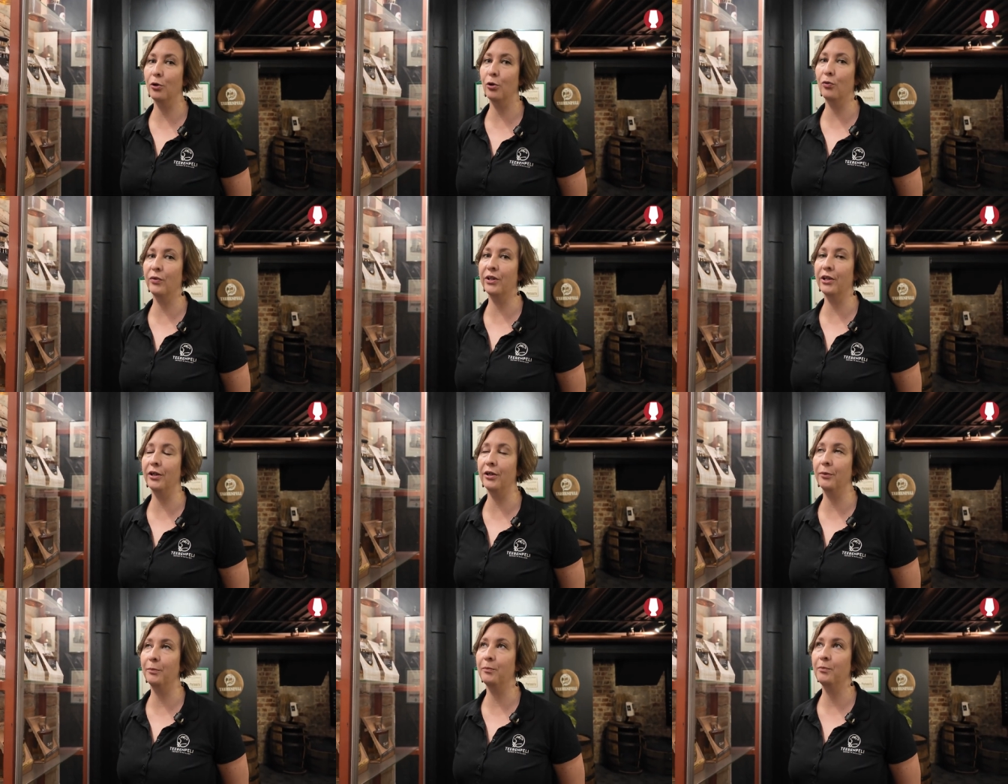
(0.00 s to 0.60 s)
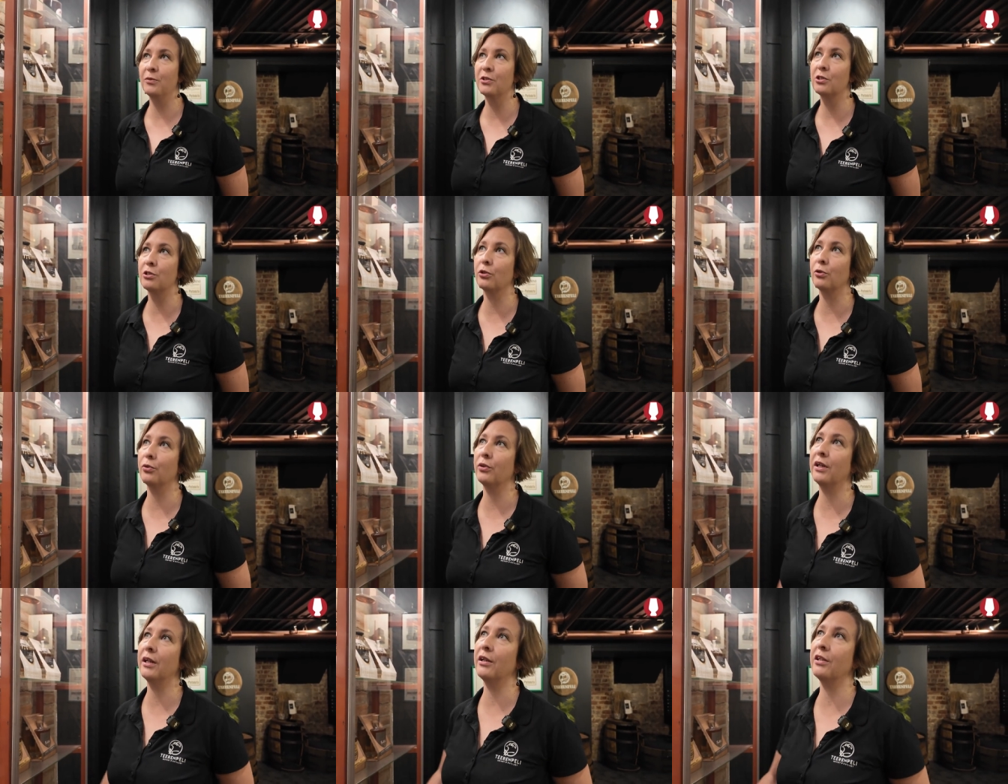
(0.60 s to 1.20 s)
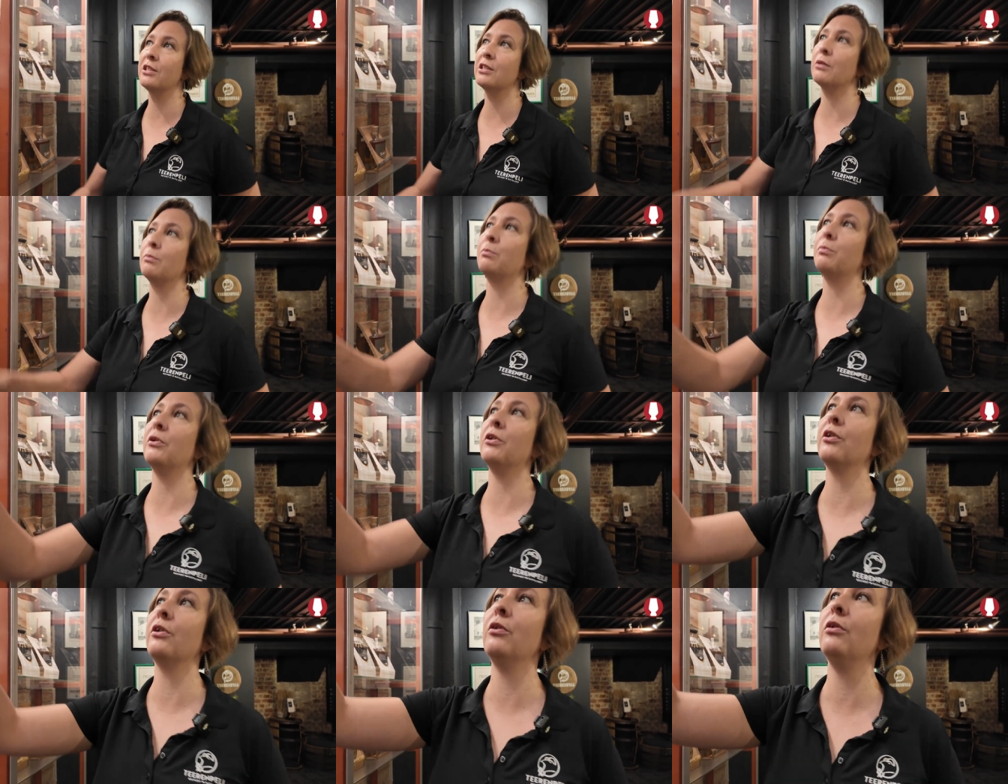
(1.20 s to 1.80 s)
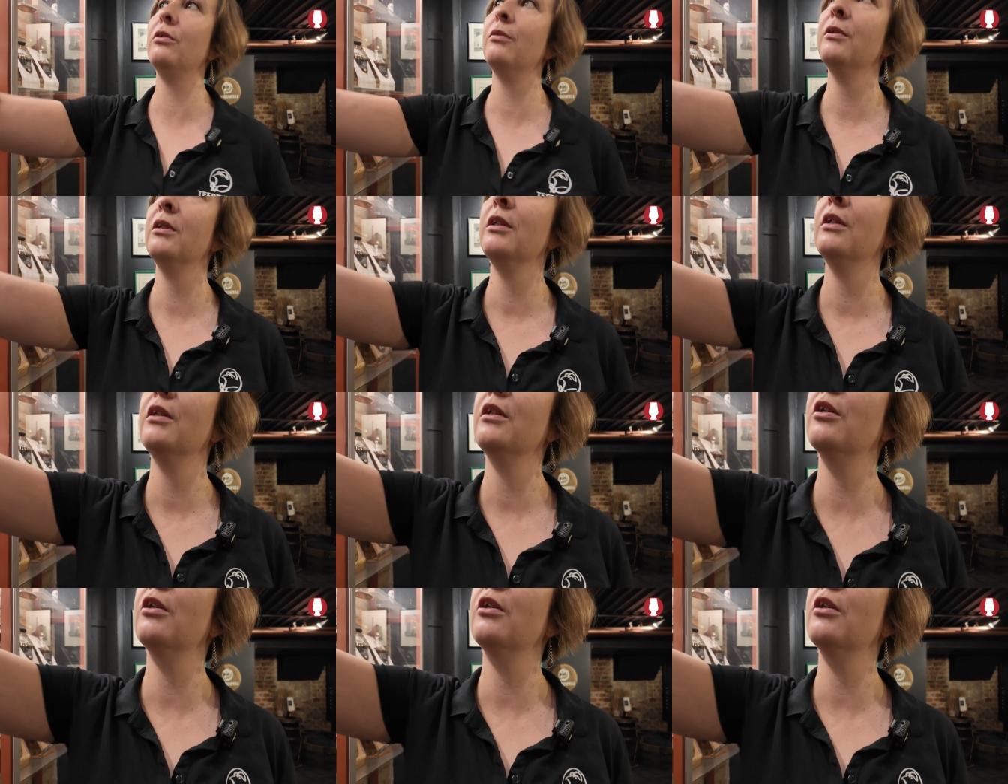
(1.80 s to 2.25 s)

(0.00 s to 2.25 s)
over there. So there is a bottle